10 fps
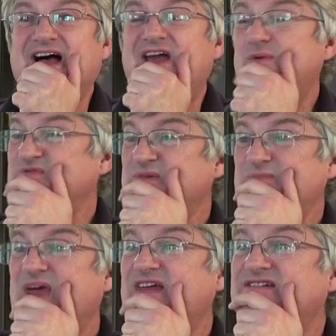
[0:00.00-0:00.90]
and I was in
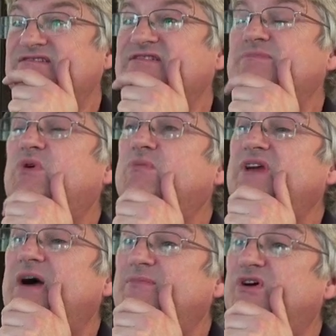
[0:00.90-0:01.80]
bed and she brought
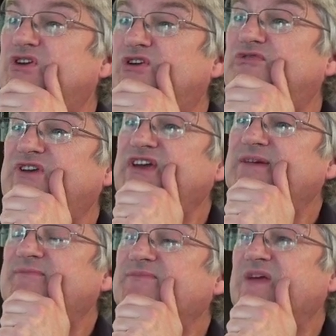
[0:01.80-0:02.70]
me up my coffee,
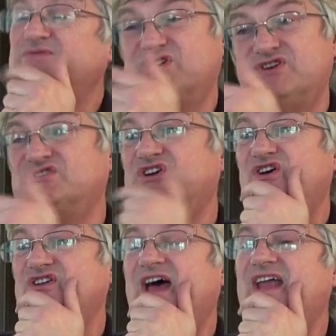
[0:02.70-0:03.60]
it was her
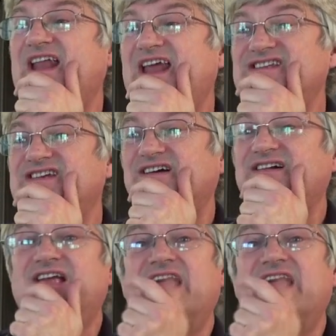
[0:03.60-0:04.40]
turn, and a letter.